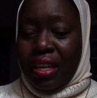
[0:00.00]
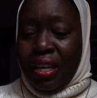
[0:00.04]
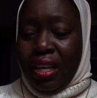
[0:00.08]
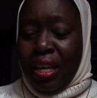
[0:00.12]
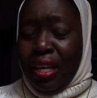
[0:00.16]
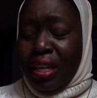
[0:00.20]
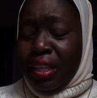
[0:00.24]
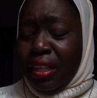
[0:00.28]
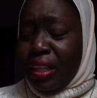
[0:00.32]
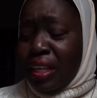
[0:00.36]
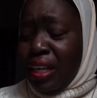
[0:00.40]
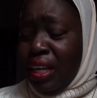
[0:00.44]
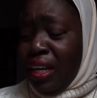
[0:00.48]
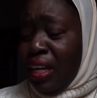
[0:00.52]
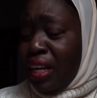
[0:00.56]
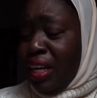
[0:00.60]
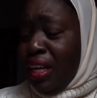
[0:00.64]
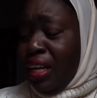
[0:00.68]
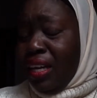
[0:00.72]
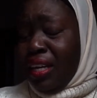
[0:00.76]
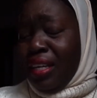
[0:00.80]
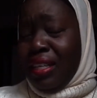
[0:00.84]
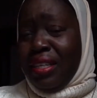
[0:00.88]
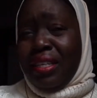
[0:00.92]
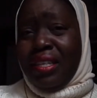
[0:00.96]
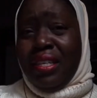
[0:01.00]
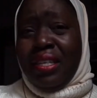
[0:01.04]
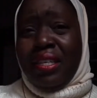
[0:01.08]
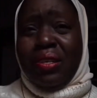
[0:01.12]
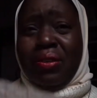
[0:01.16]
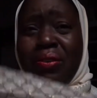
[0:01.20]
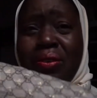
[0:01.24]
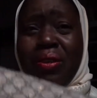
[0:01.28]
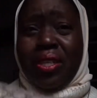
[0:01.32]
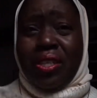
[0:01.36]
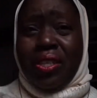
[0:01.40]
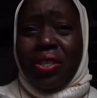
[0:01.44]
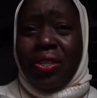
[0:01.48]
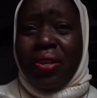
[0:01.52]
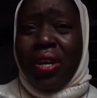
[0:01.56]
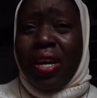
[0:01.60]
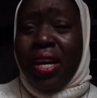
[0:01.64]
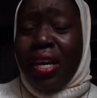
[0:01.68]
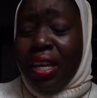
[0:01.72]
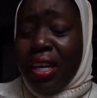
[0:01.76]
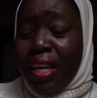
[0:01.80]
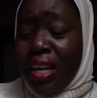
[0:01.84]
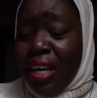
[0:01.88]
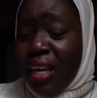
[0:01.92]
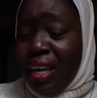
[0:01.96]
Italy and to
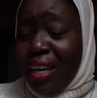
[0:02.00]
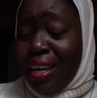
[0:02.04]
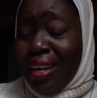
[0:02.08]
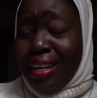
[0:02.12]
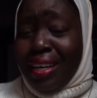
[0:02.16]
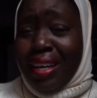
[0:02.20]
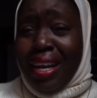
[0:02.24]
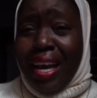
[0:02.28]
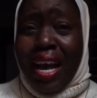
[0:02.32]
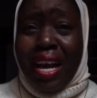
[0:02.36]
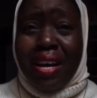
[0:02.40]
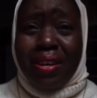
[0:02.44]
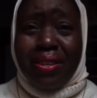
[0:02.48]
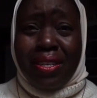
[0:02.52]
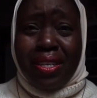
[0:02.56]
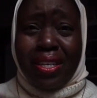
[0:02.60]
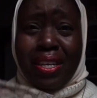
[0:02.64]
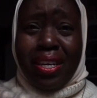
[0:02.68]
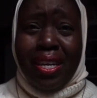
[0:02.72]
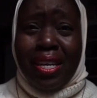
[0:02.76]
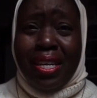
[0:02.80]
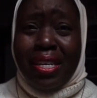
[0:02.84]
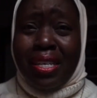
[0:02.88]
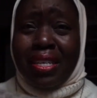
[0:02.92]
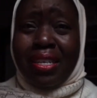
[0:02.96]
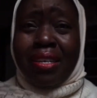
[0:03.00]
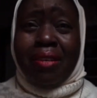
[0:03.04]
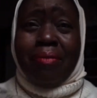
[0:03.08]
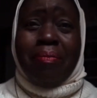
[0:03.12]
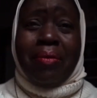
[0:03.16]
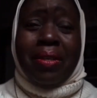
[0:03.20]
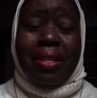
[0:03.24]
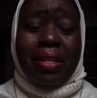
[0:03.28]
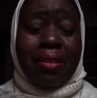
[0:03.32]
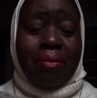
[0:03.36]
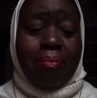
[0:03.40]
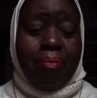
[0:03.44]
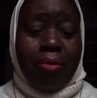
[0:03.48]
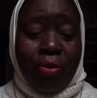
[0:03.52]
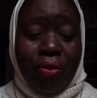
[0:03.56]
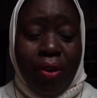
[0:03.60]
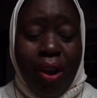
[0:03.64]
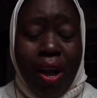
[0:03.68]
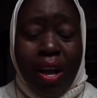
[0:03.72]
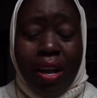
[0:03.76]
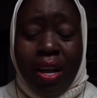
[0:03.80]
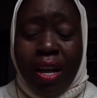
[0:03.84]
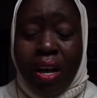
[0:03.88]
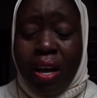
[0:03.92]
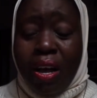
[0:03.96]
Australia and now to Egypt and
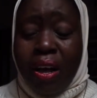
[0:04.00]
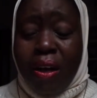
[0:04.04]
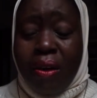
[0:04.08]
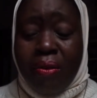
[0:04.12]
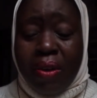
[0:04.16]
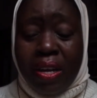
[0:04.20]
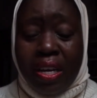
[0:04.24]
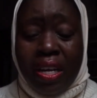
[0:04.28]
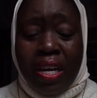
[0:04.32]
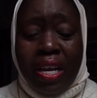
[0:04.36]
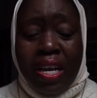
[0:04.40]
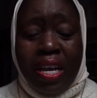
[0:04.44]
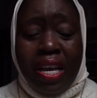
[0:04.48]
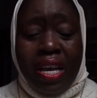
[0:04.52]
Morocco. And